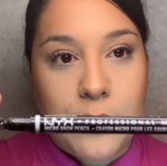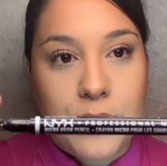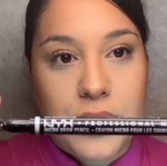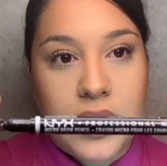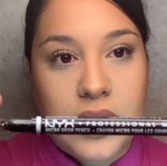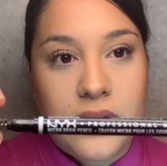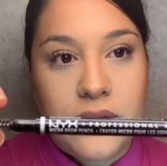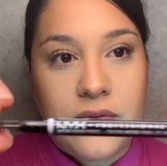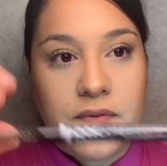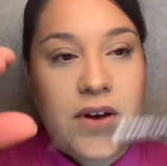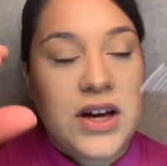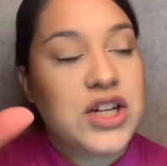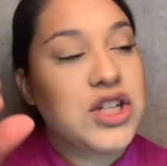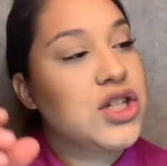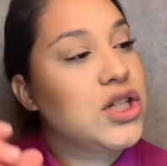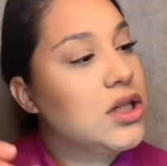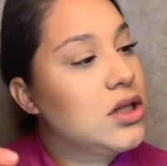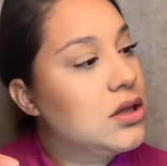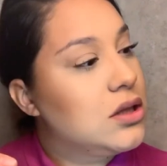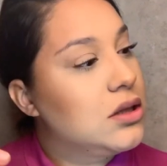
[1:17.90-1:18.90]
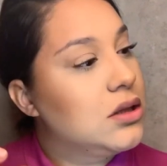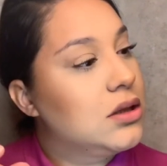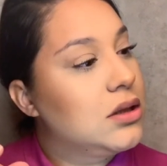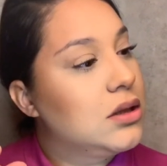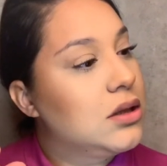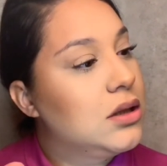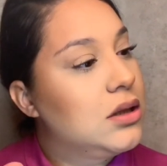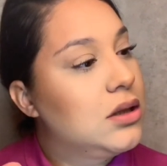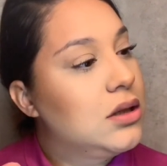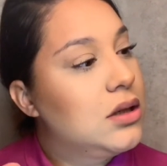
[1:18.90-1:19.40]

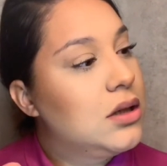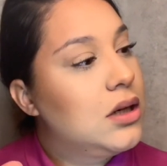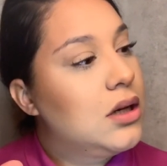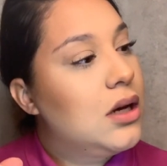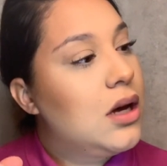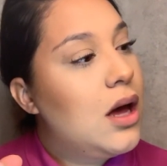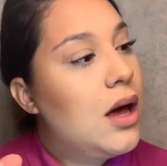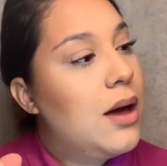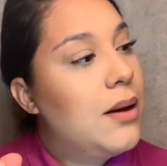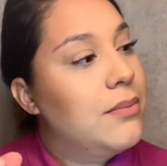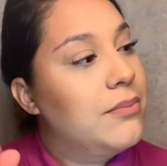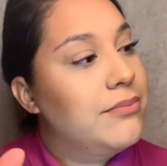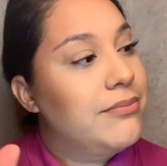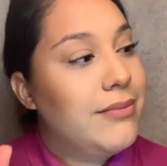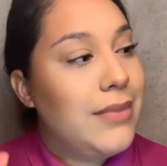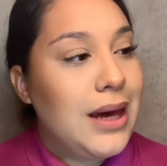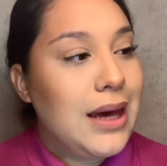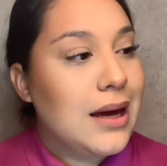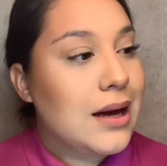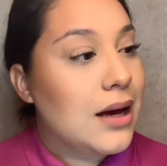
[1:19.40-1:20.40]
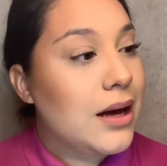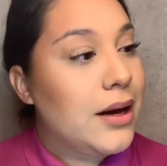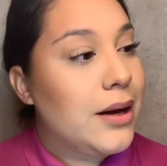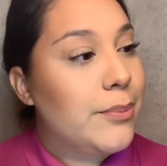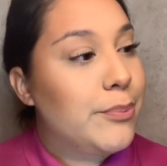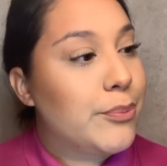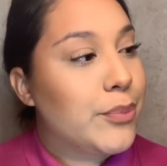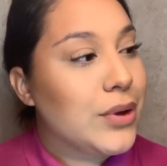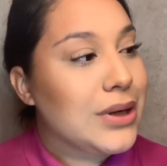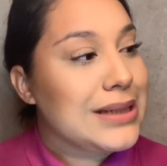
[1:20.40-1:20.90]
Professional
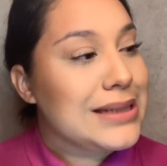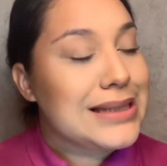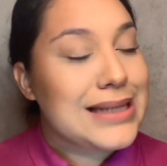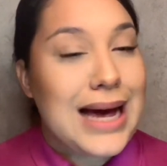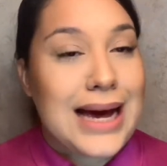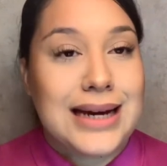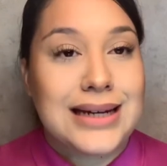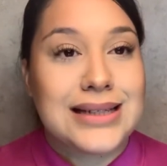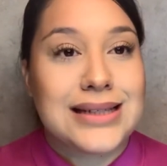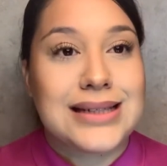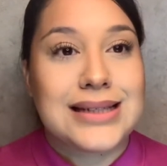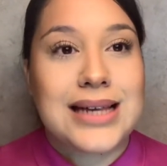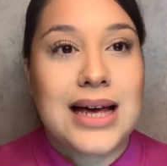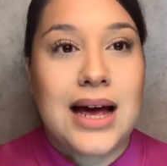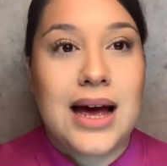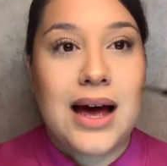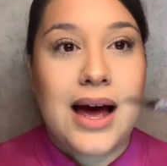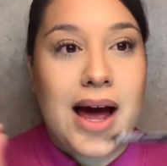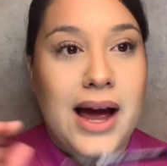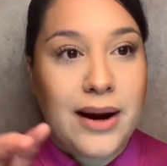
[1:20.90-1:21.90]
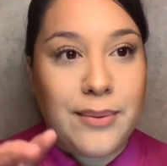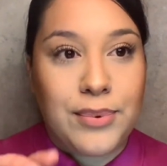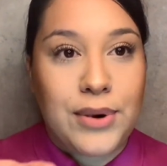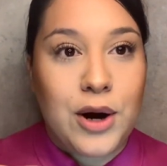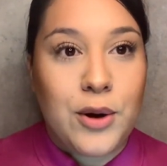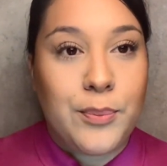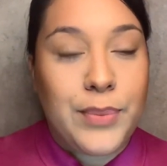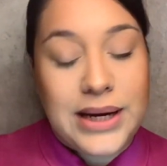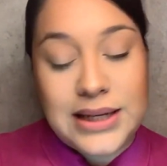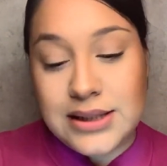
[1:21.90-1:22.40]
Makeup Precise
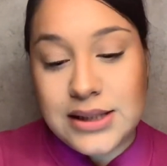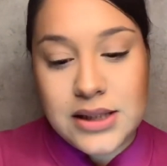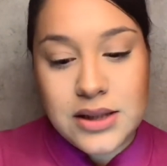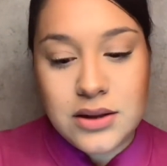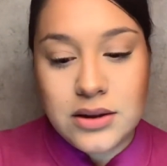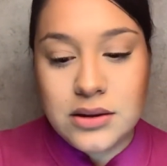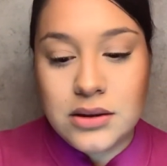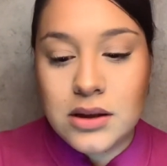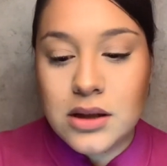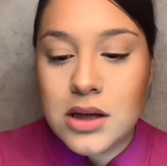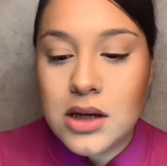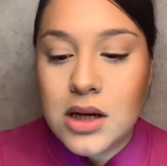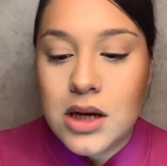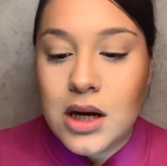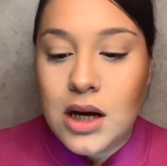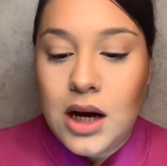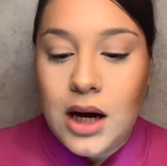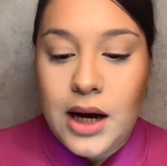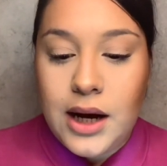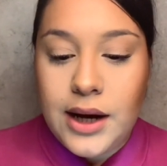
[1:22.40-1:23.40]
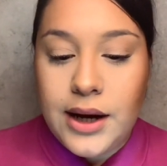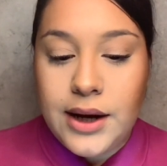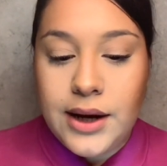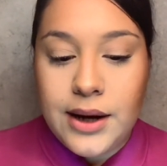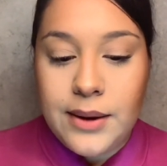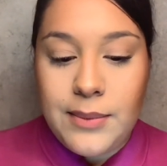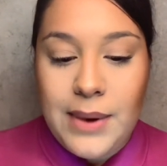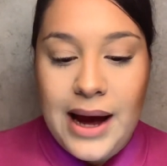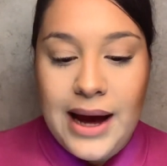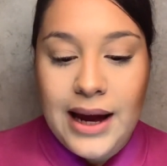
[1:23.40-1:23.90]
Eyebrow Pencil.
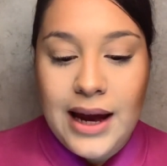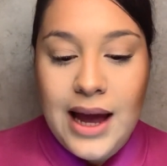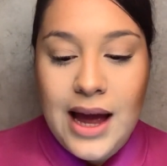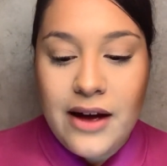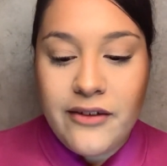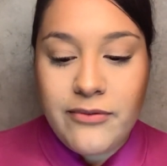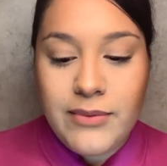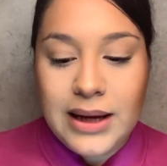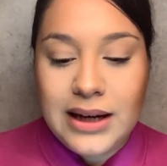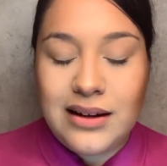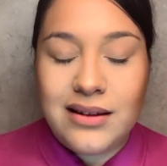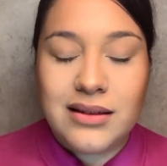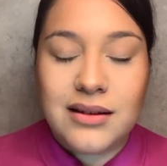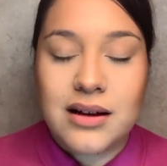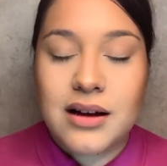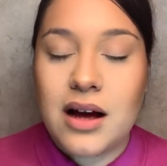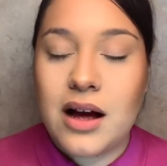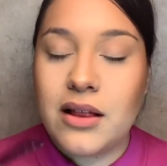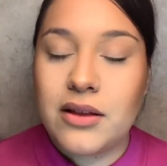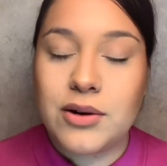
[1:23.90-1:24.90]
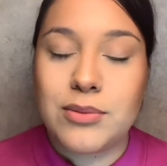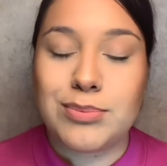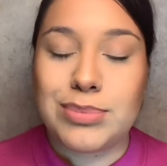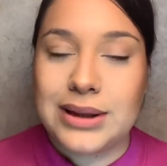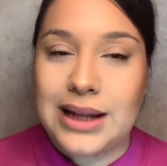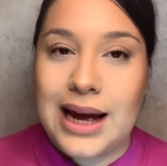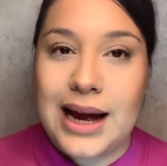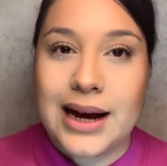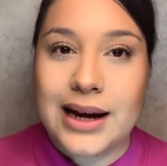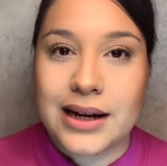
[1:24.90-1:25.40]
I have mine in the color
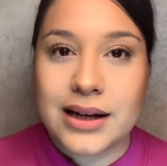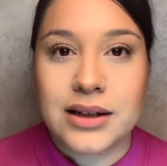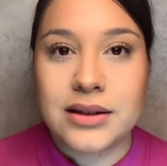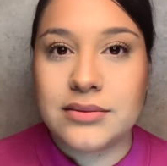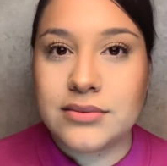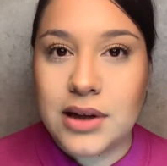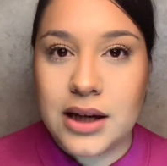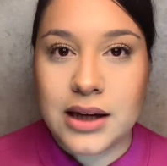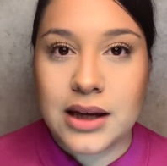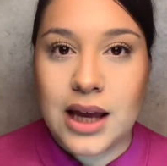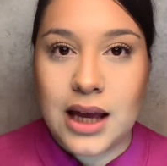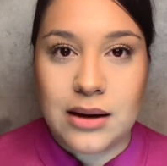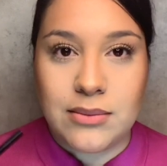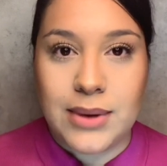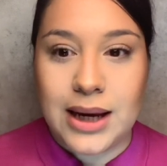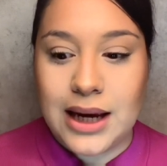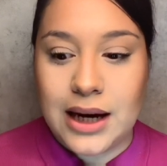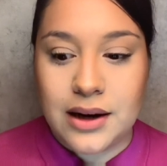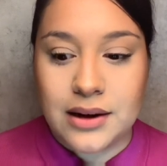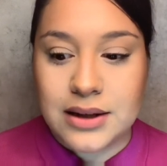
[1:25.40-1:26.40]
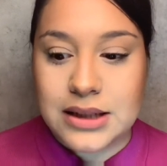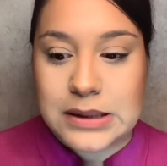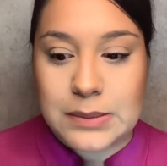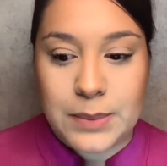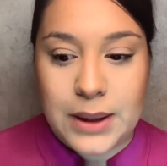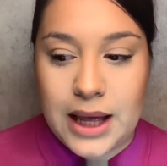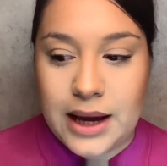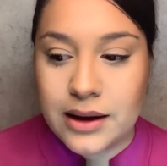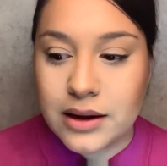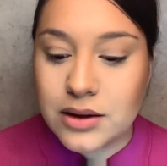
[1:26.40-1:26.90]
black. Again, my hair is
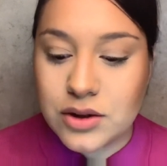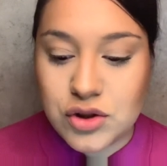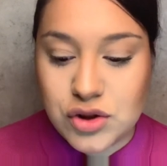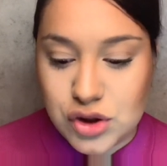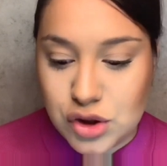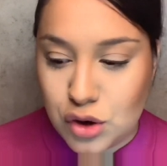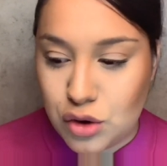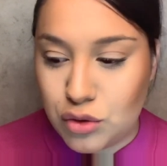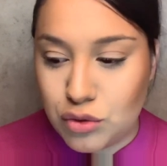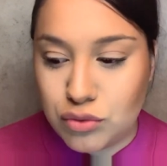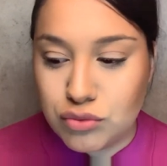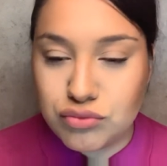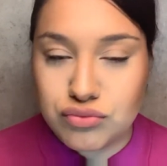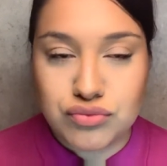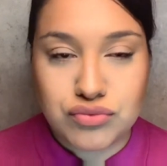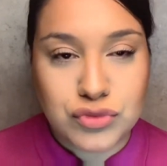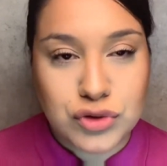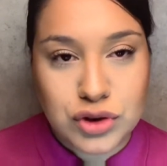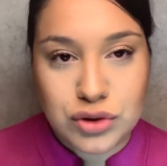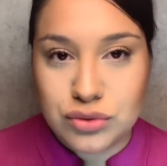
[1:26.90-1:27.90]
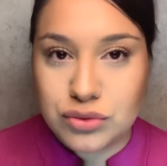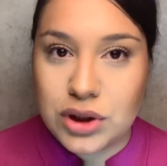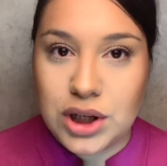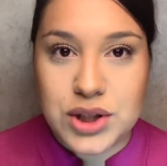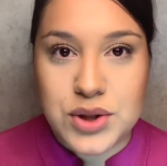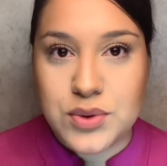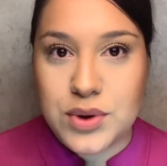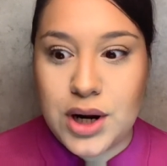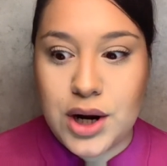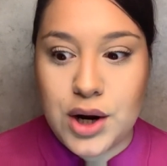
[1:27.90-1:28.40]
black, so
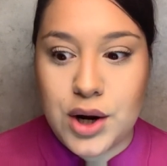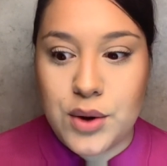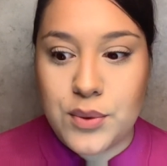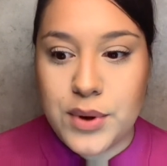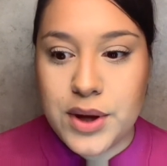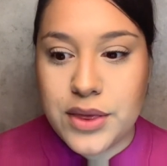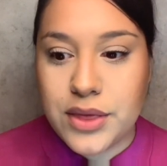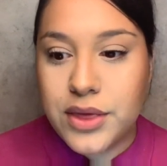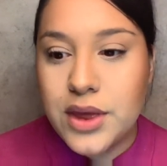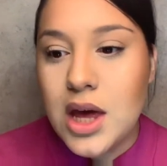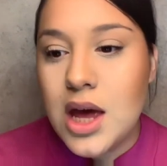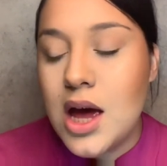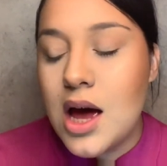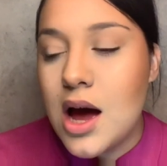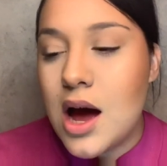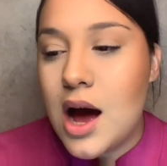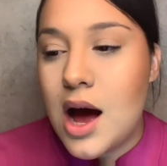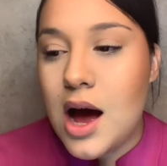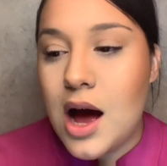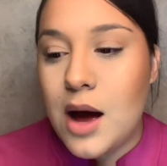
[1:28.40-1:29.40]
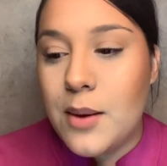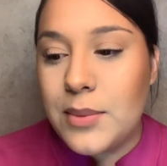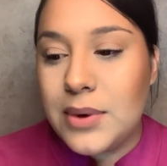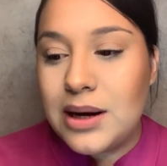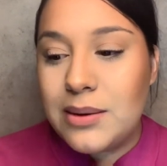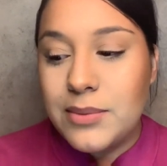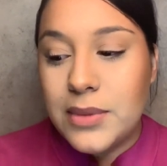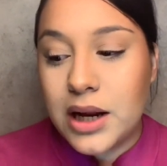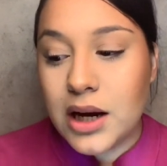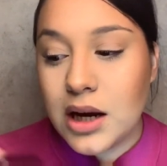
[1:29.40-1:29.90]
that's what I go with.
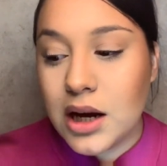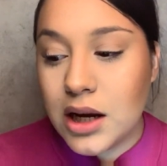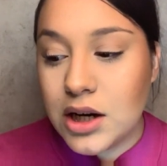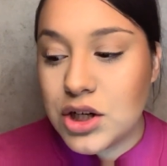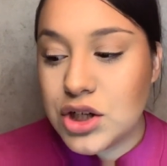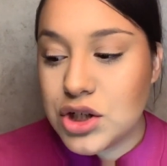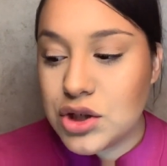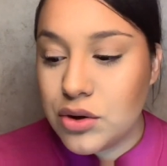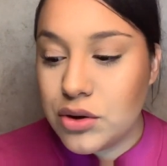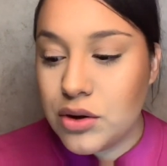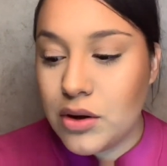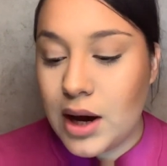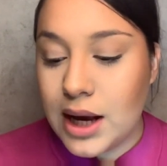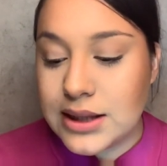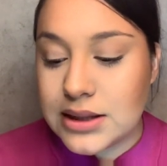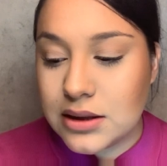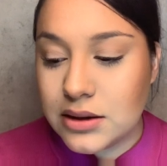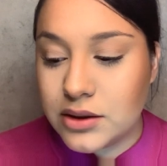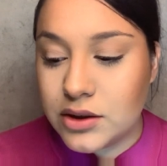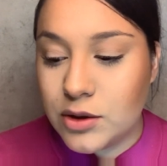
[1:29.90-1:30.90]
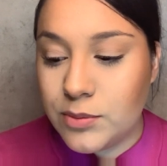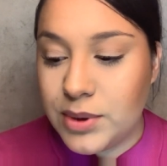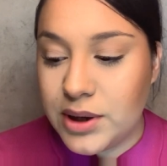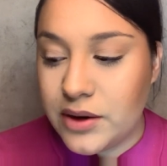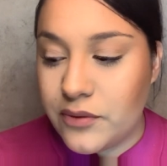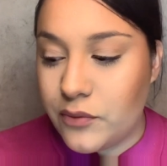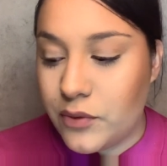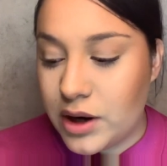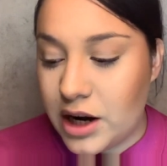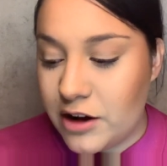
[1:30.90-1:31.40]
And I'm gonna kind of show you guys a little bit
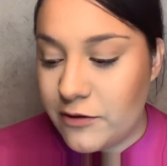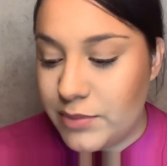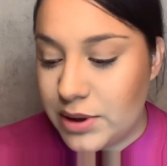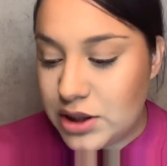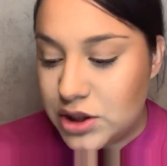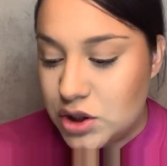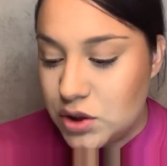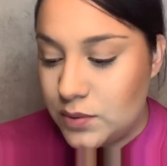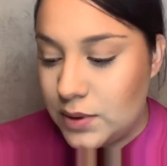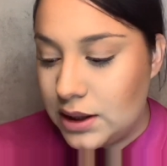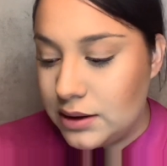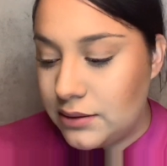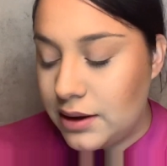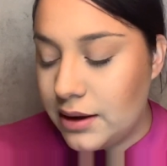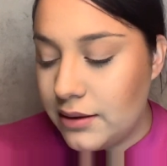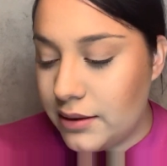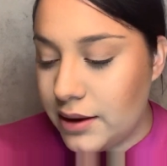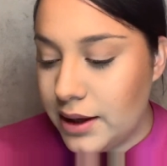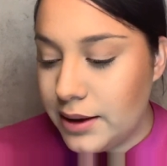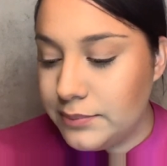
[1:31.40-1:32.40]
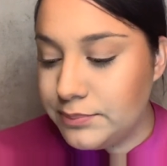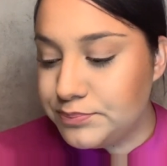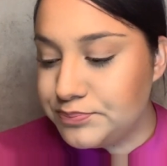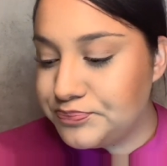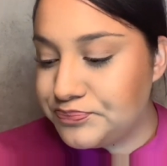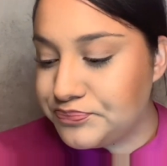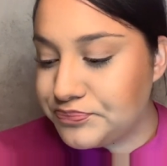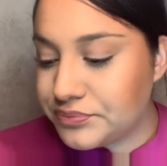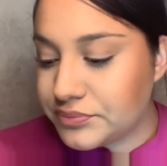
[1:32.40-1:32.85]
of what I've been doing lately,